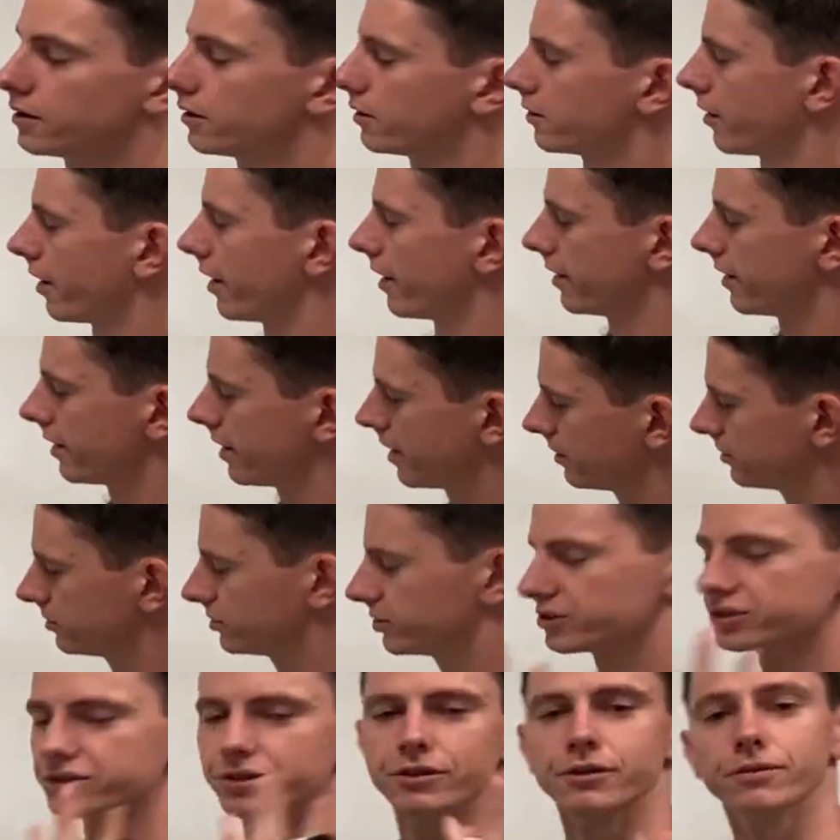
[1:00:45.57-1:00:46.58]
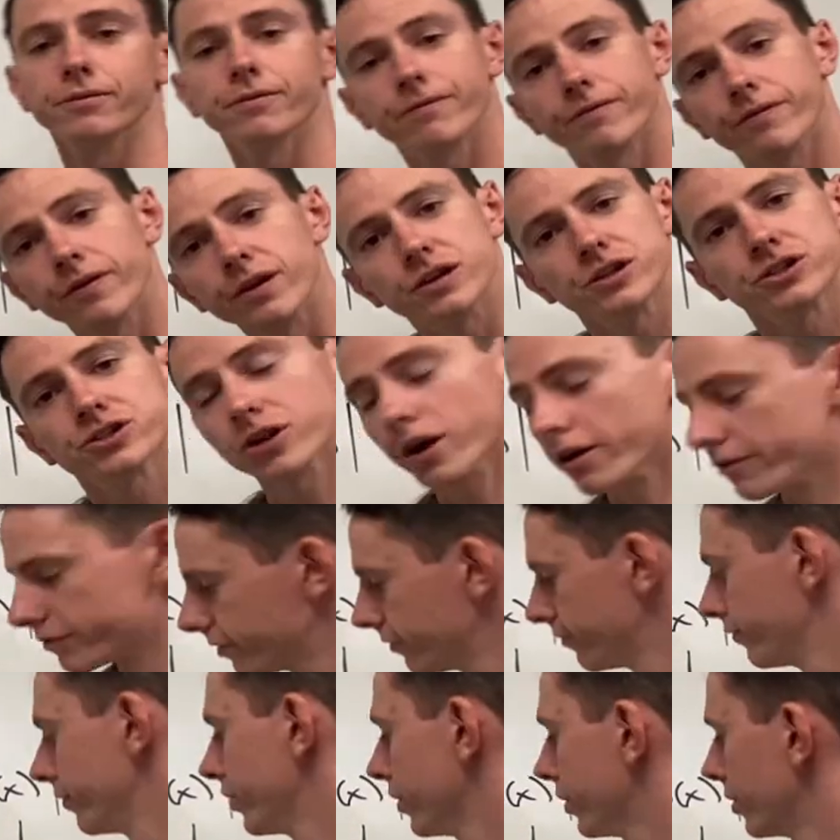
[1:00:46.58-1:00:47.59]
All right, now just to finish off
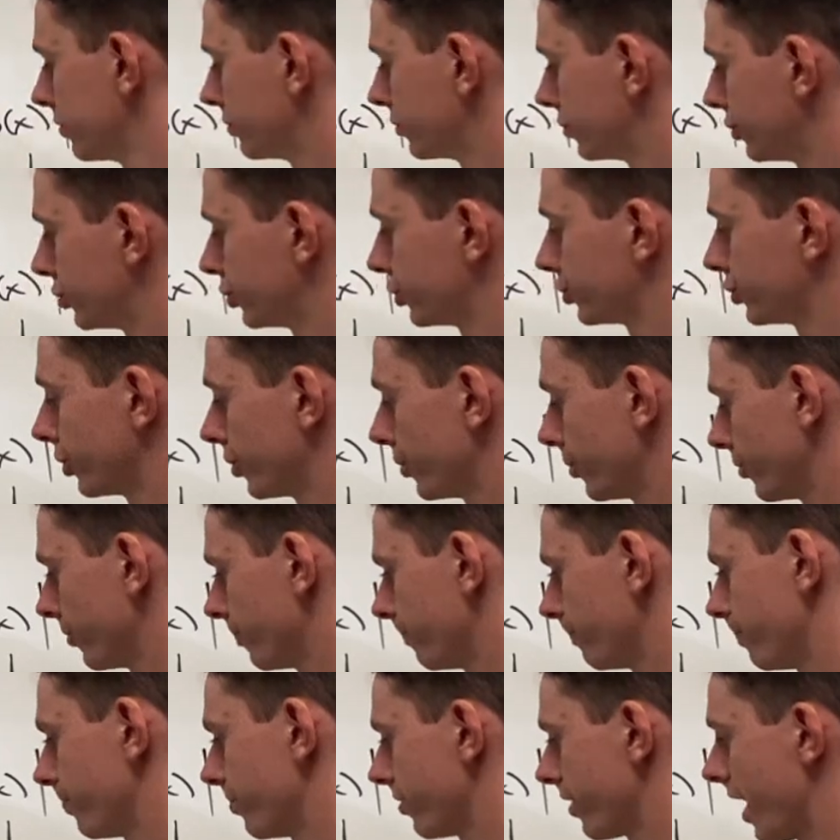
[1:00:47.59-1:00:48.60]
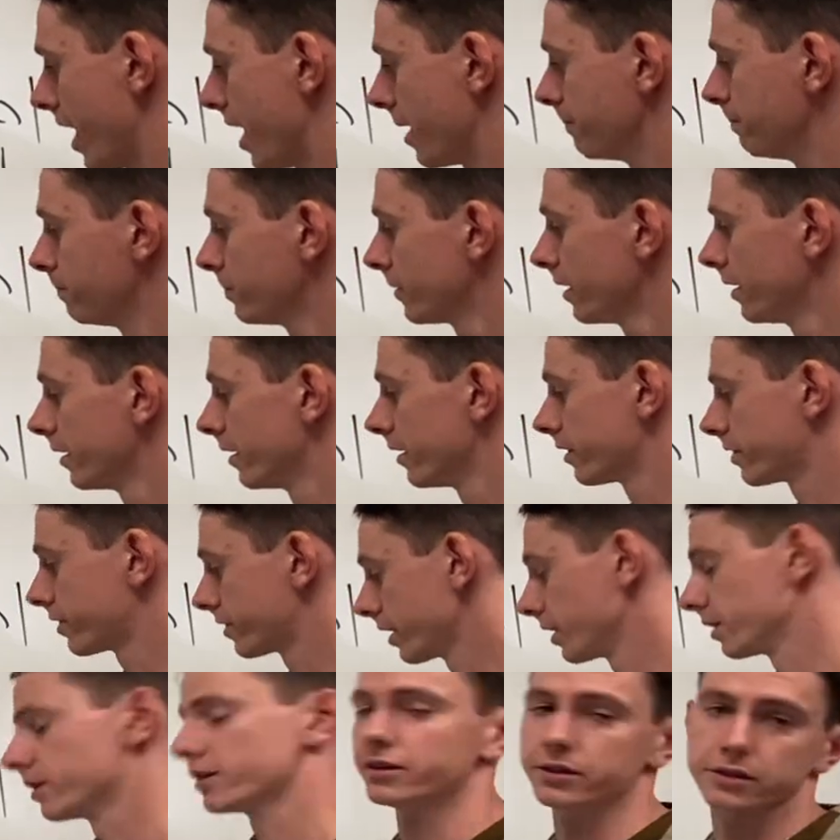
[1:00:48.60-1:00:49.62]
the video to show that
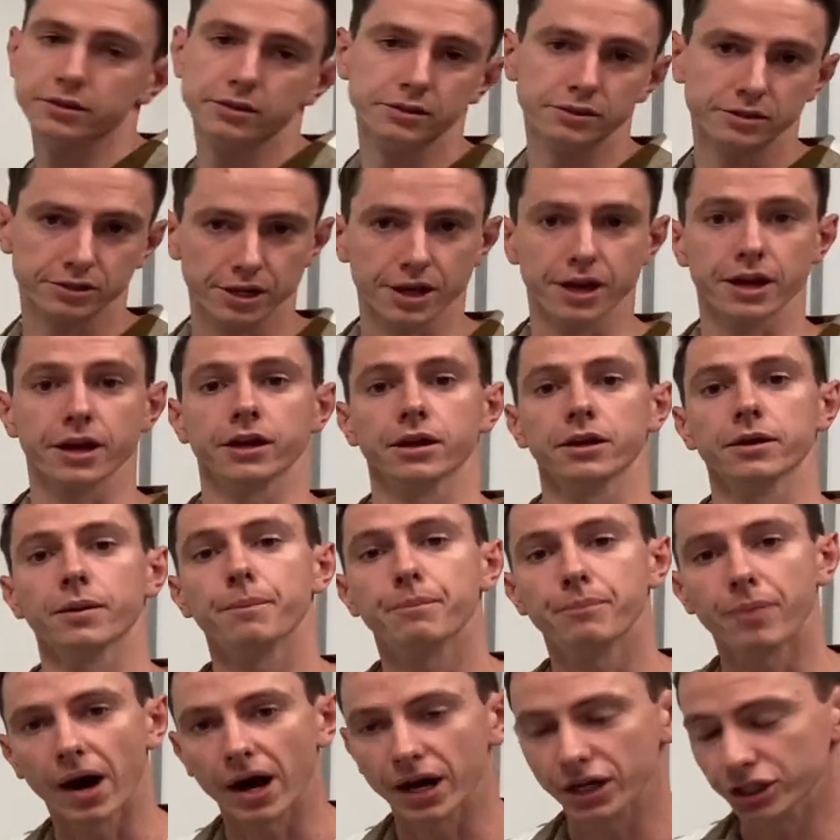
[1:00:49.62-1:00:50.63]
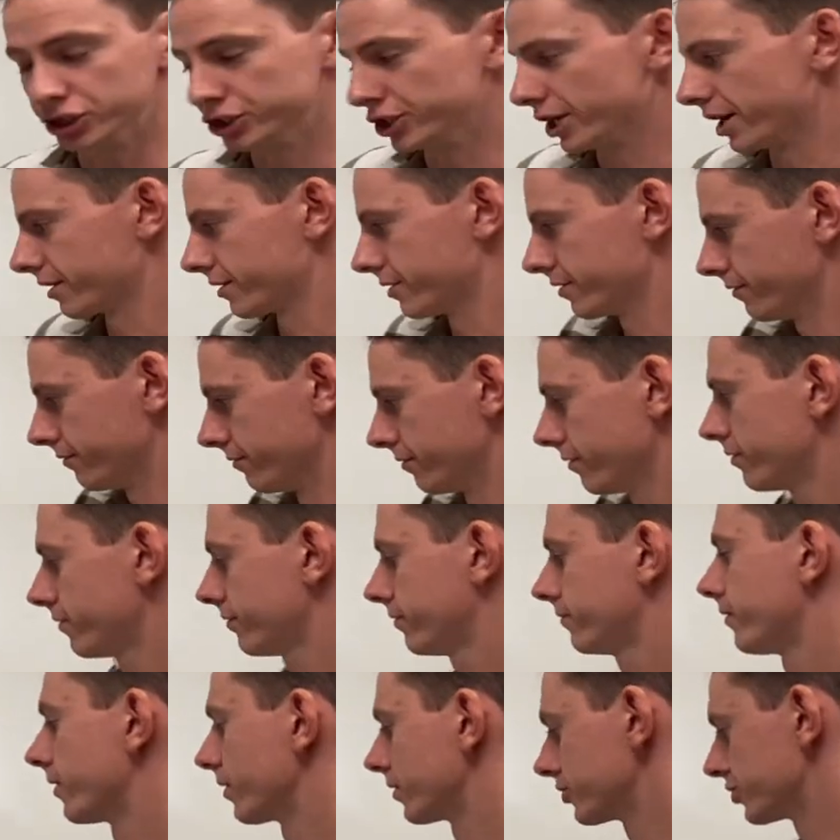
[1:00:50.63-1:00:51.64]
theta is a bijective
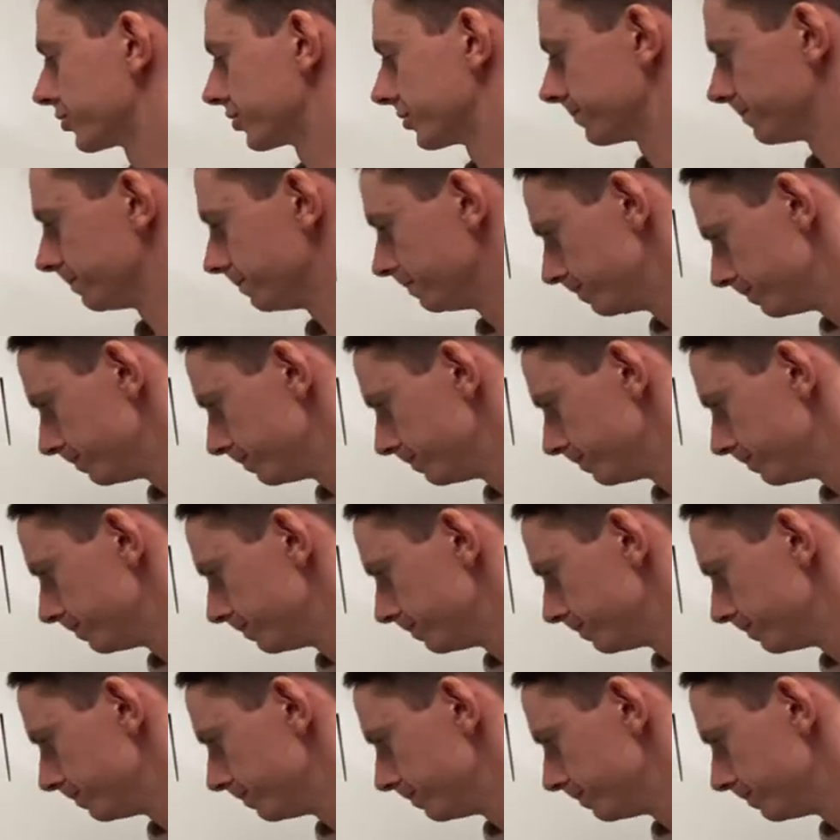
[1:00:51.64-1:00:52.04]
function.